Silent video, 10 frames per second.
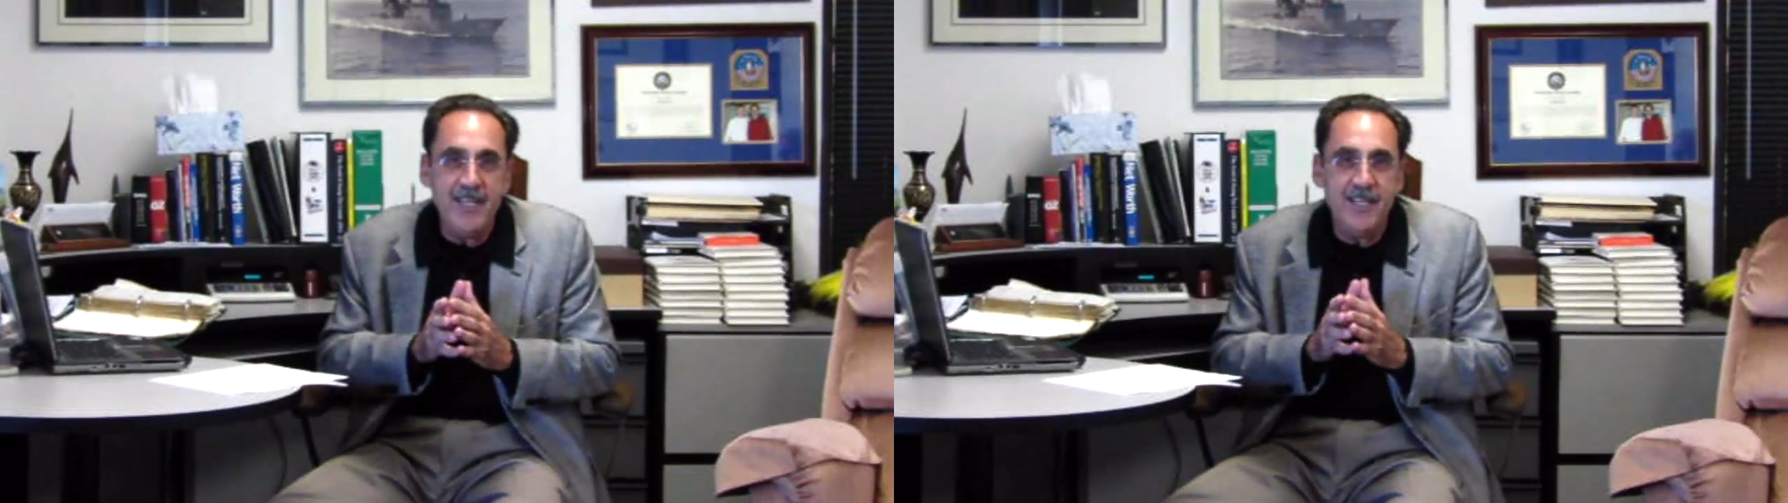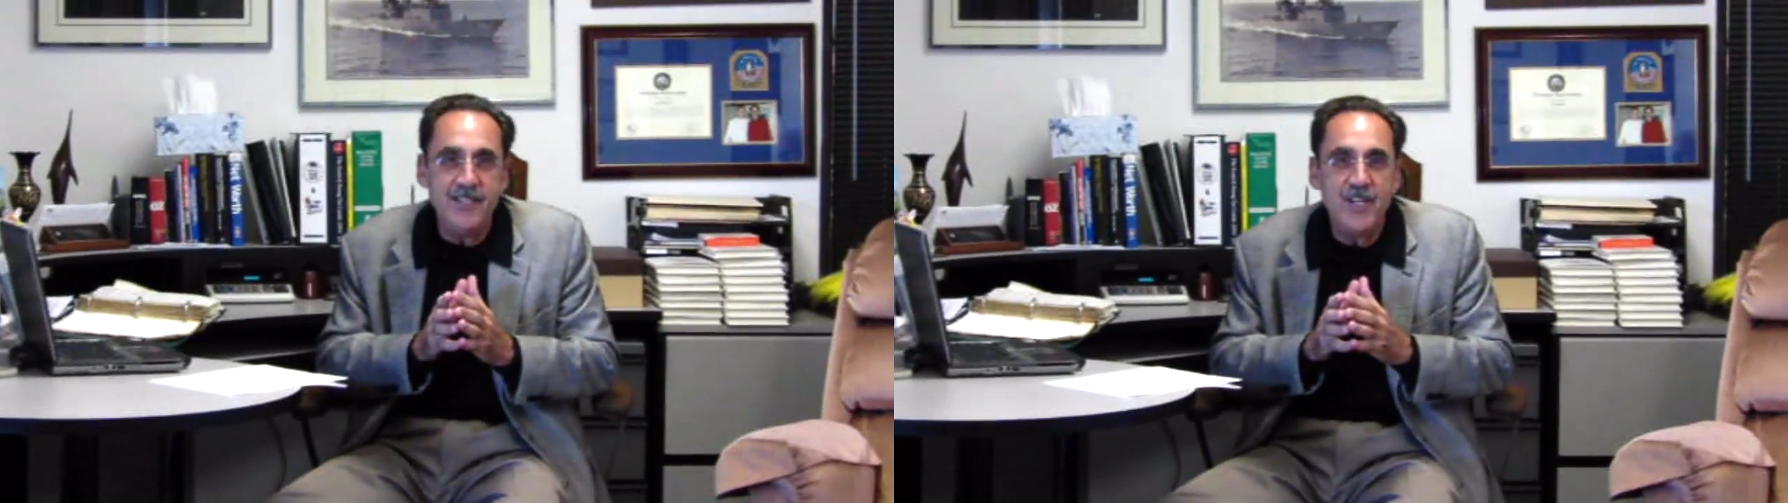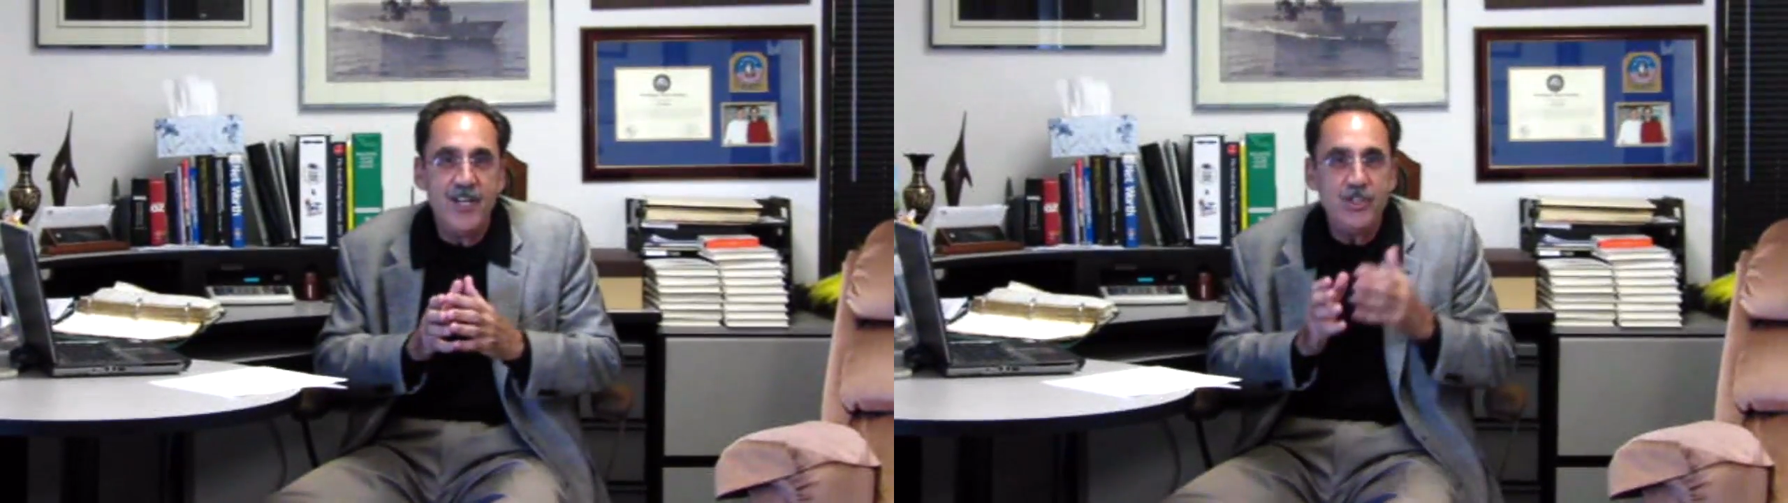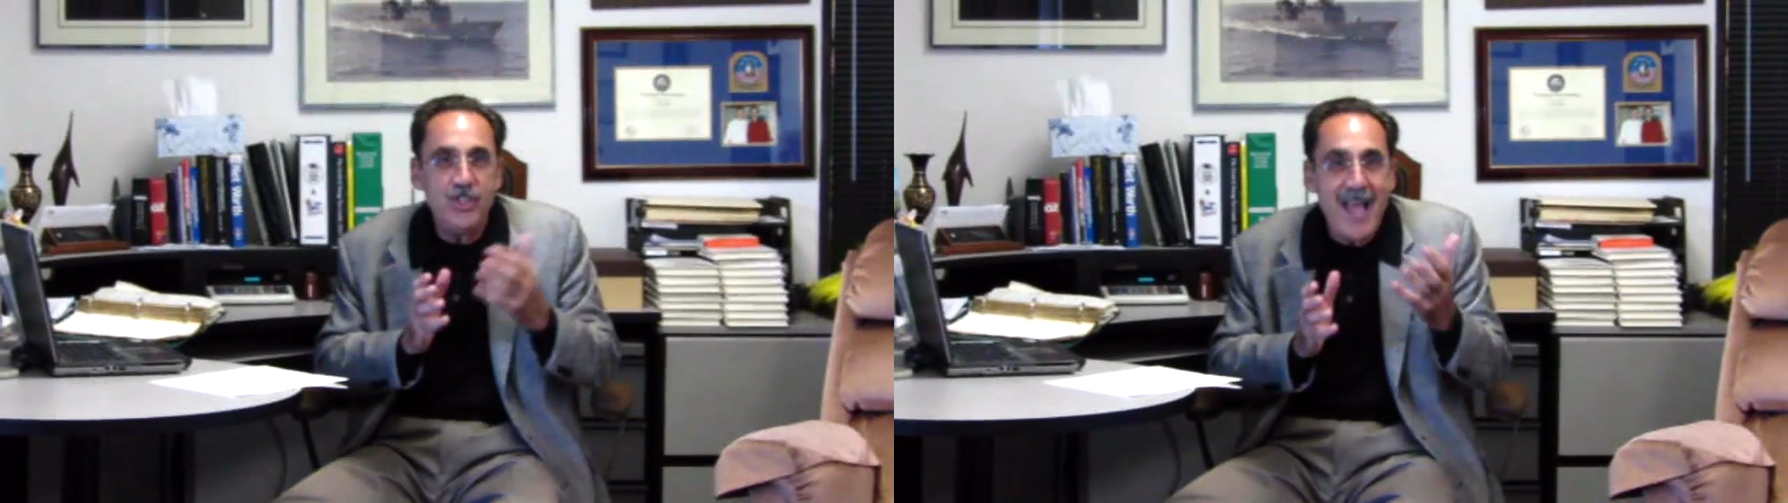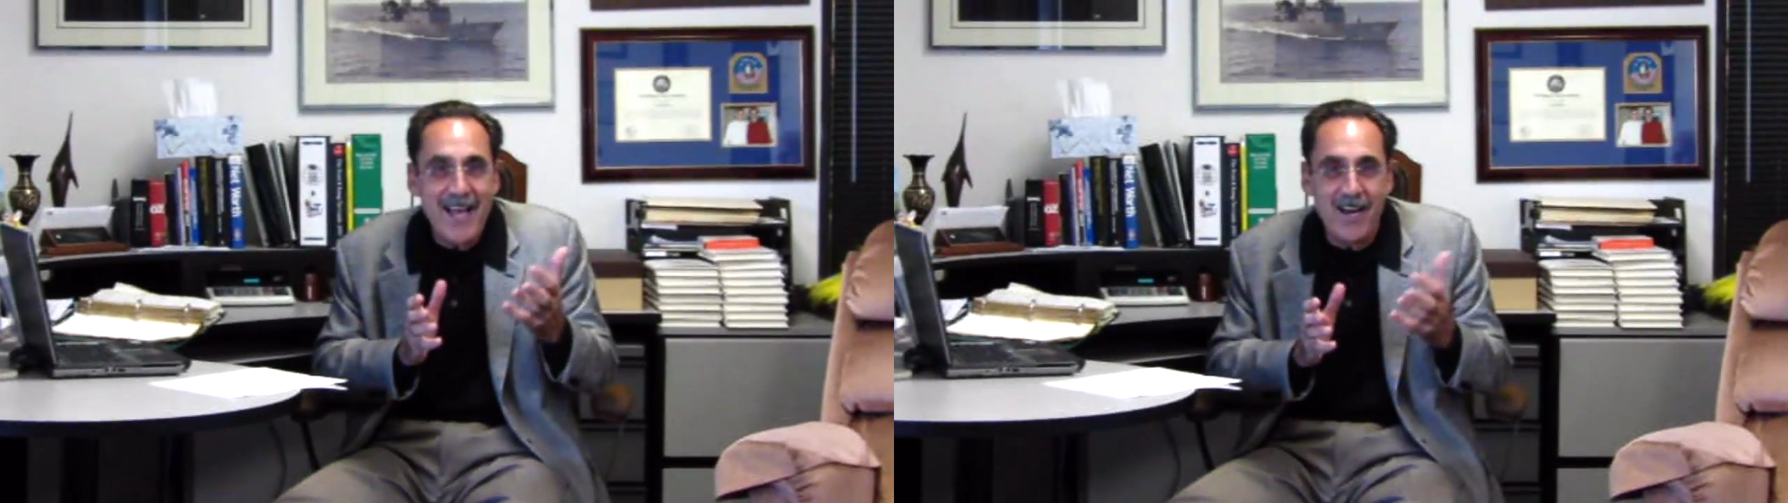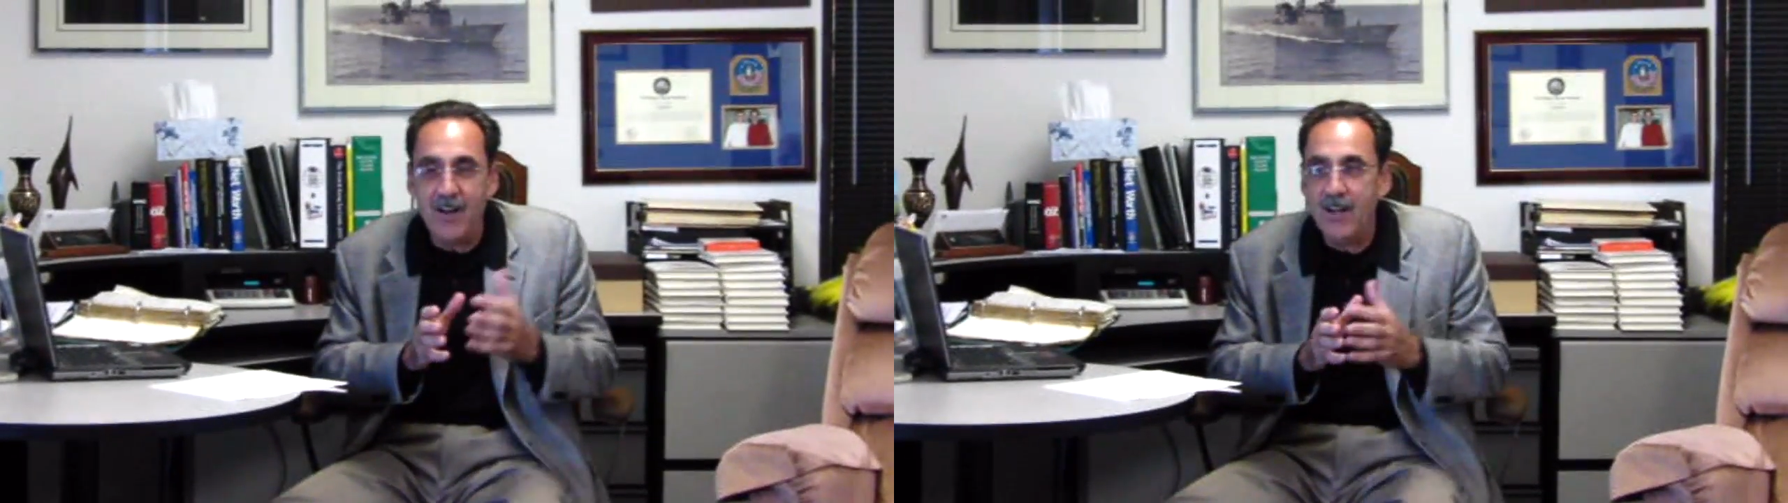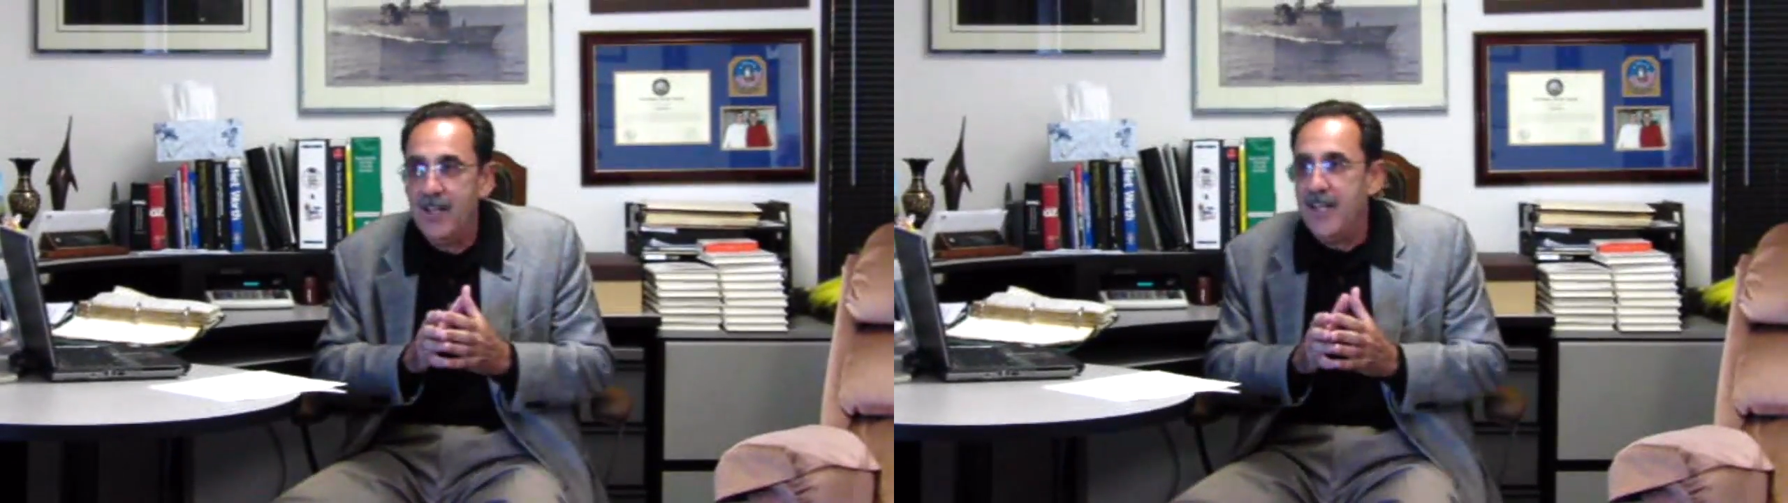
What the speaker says: is chattel.